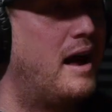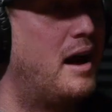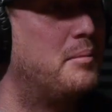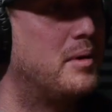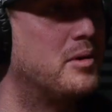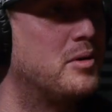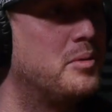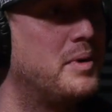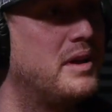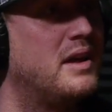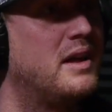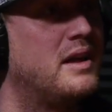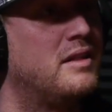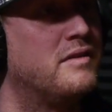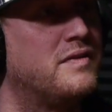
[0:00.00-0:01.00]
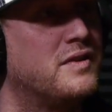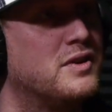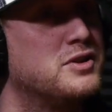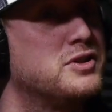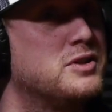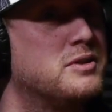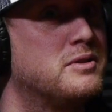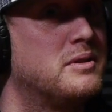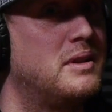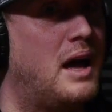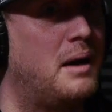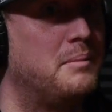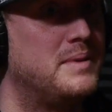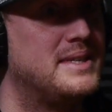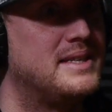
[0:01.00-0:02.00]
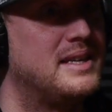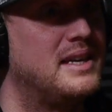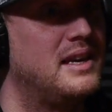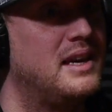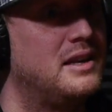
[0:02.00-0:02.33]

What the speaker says: going to be the first amputee